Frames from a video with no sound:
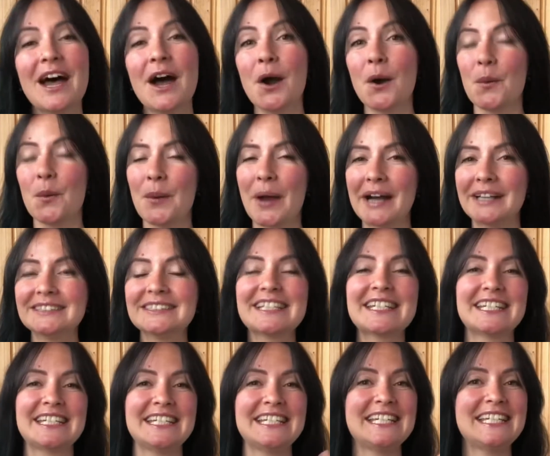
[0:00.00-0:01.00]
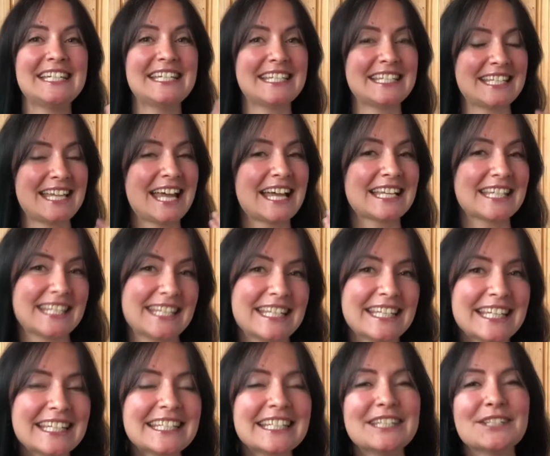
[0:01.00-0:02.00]
Well, she
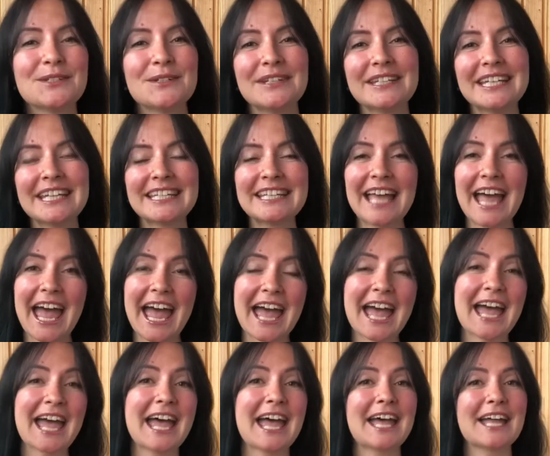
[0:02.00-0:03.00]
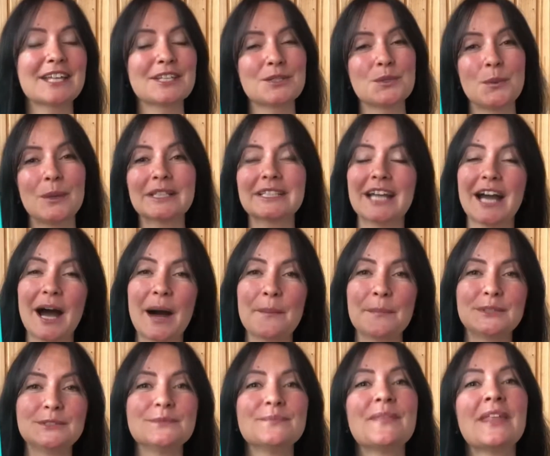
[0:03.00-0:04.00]
succeeded in doing it, and one
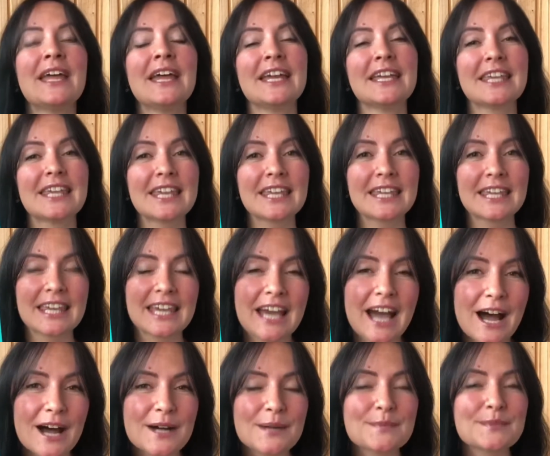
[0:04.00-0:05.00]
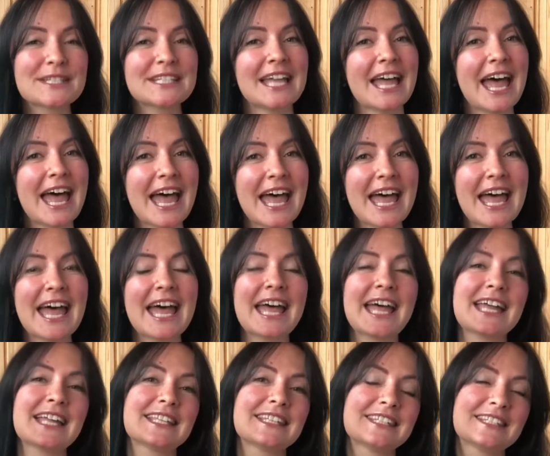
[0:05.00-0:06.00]
couple comes
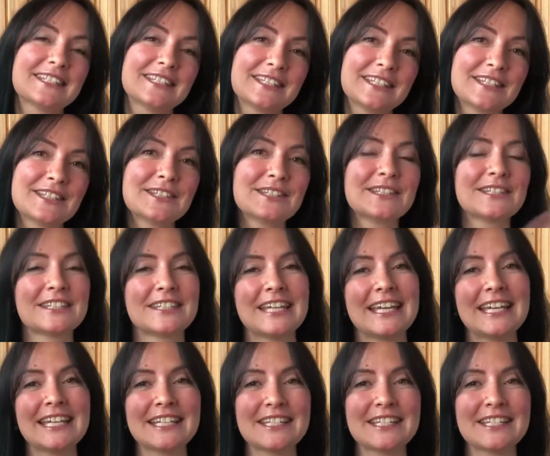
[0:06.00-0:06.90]
and takes